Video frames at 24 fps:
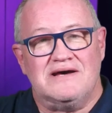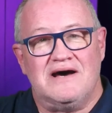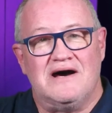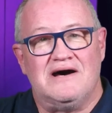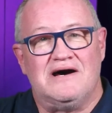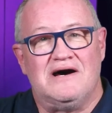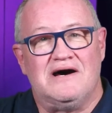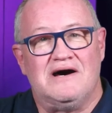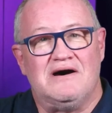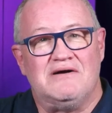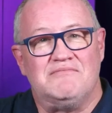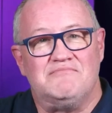
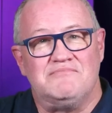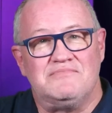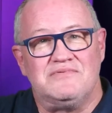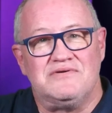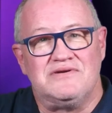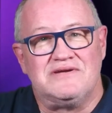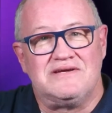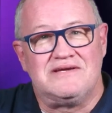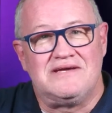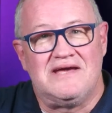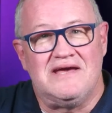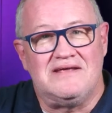uh,
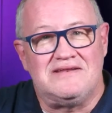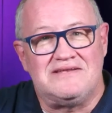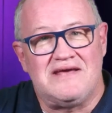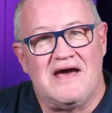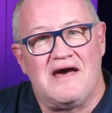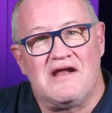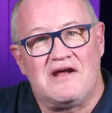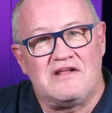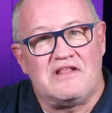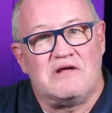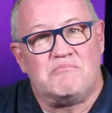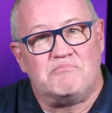get
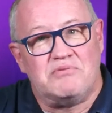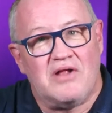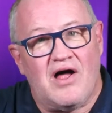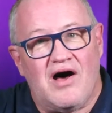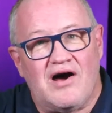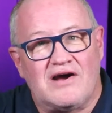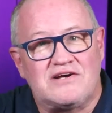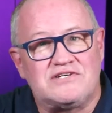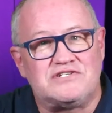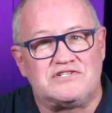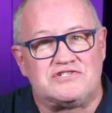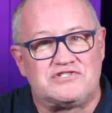down in the
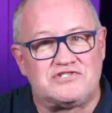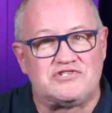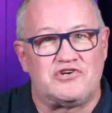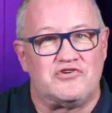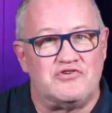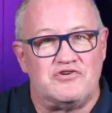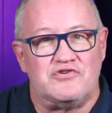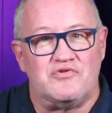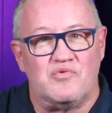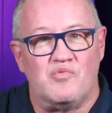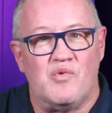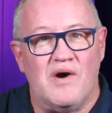blocks a
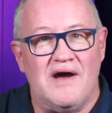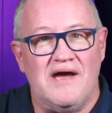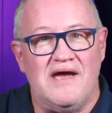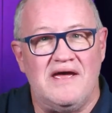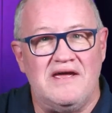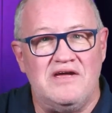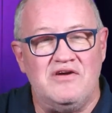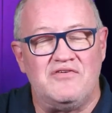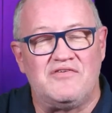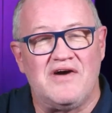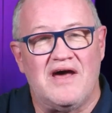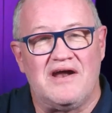certain way.
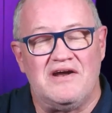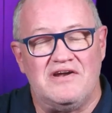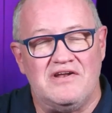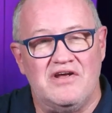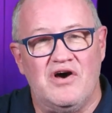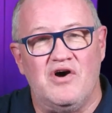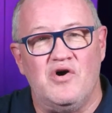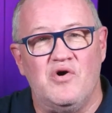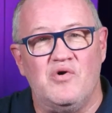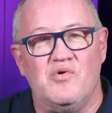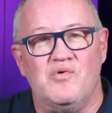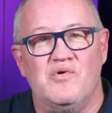You've got to
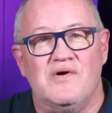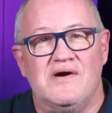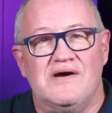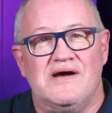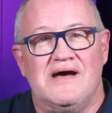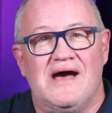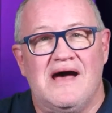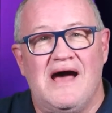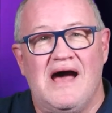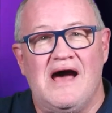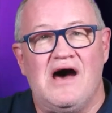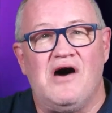know
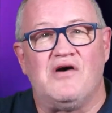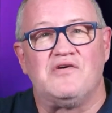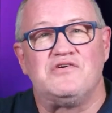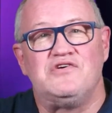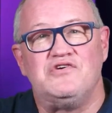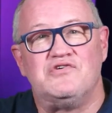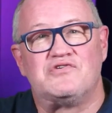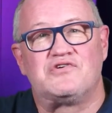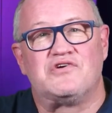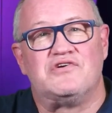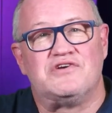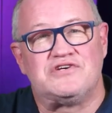how
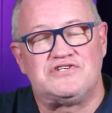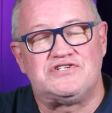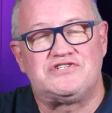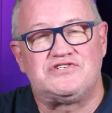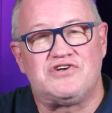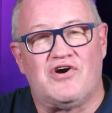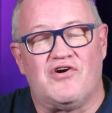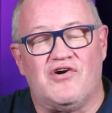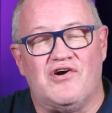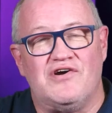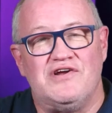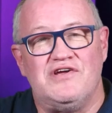you're going to
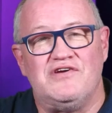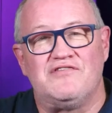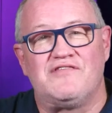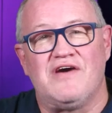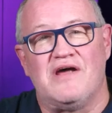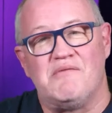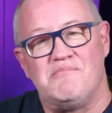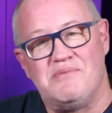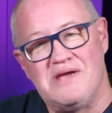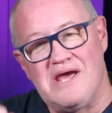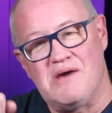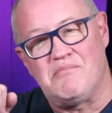start. You've got
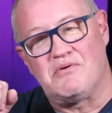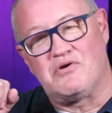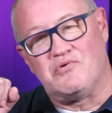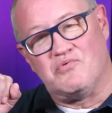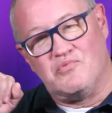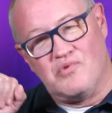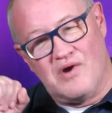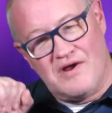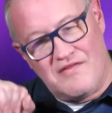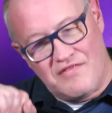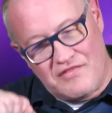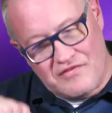to be able to
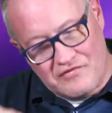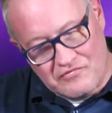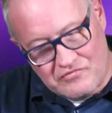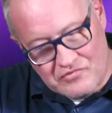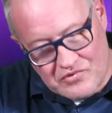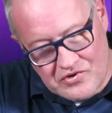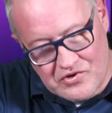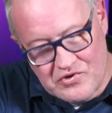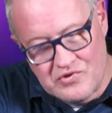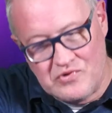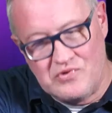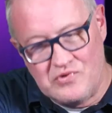run
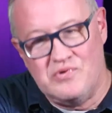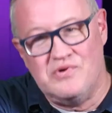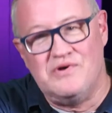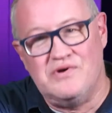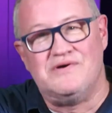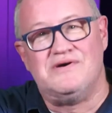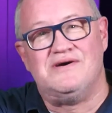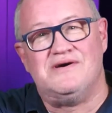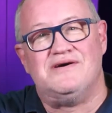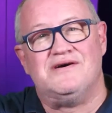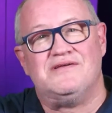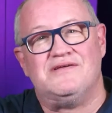through
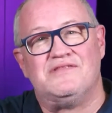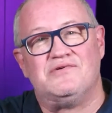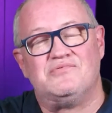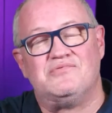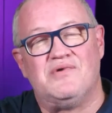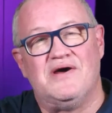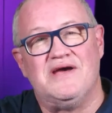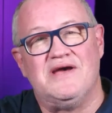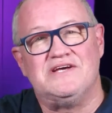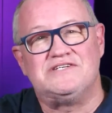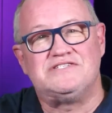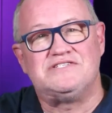the
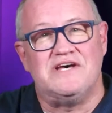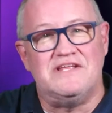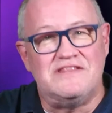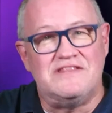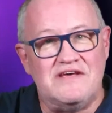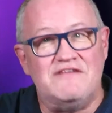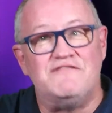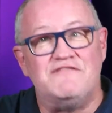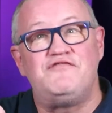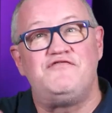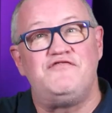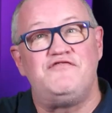race and
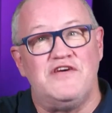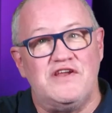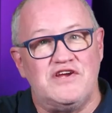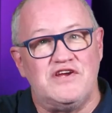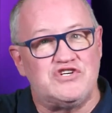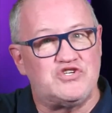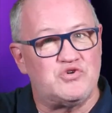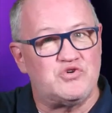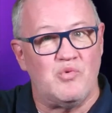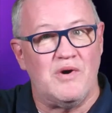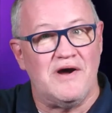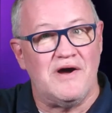then
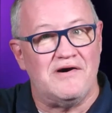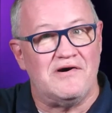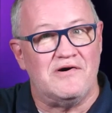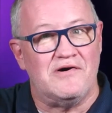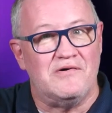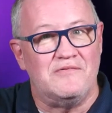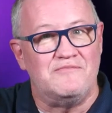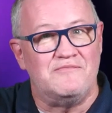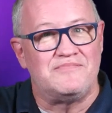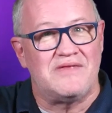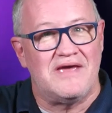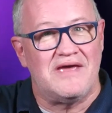finish
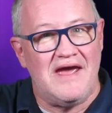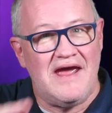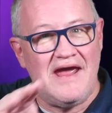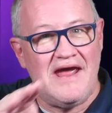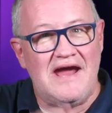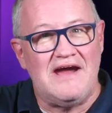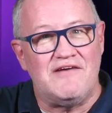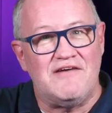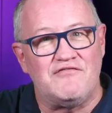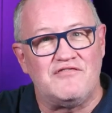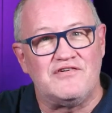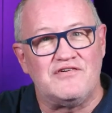well.
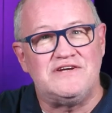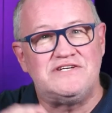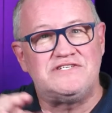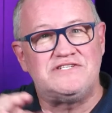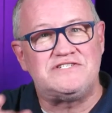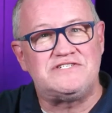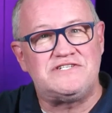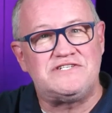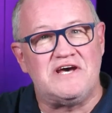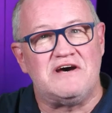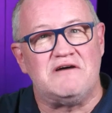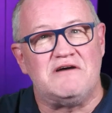Every
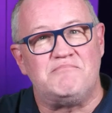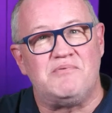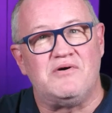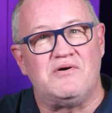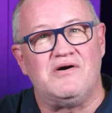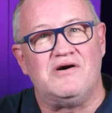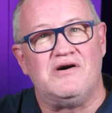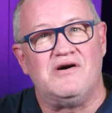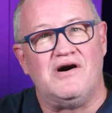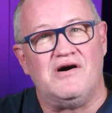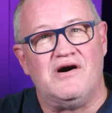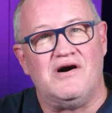step
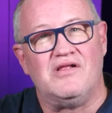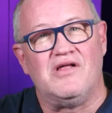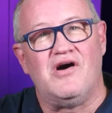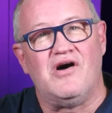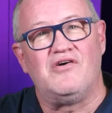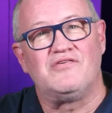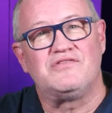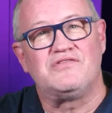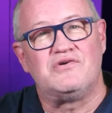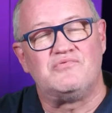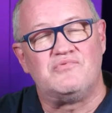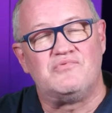
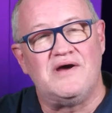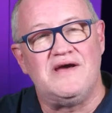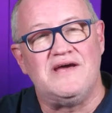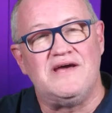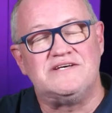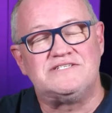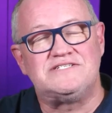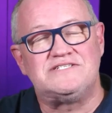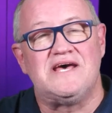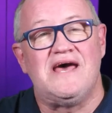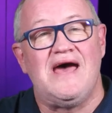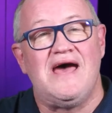along the
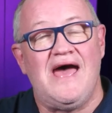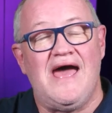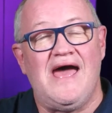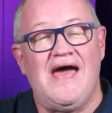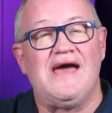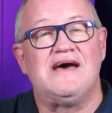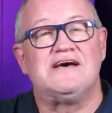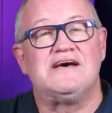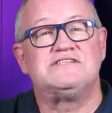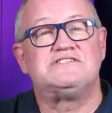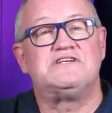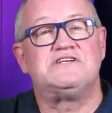race
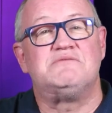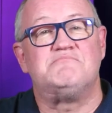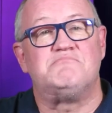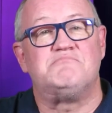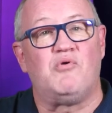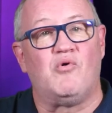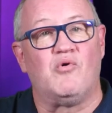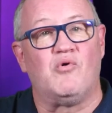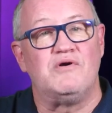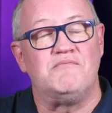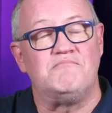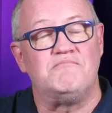has an
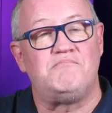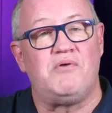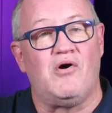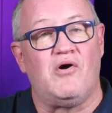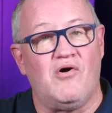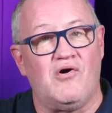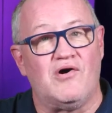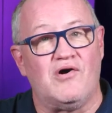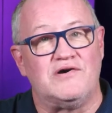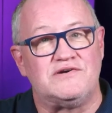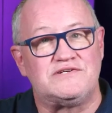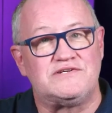important
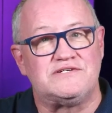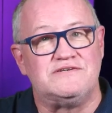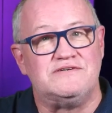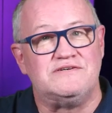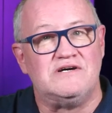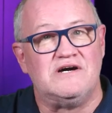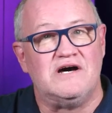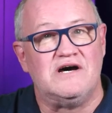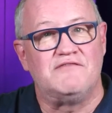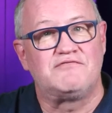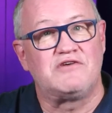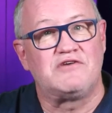part
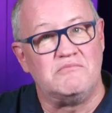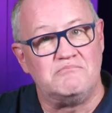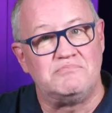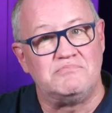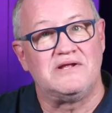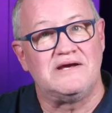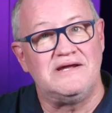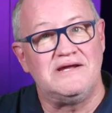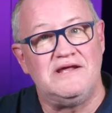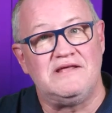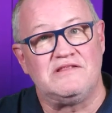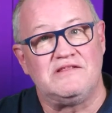of
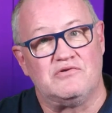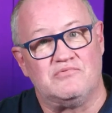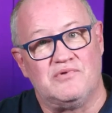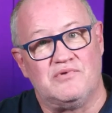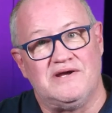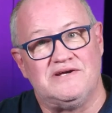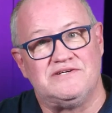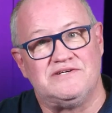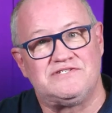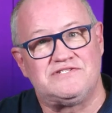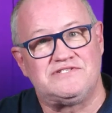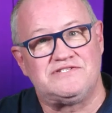completing the
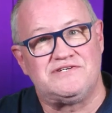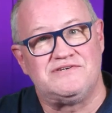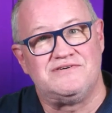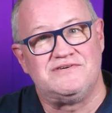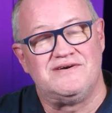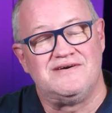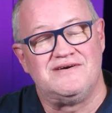race.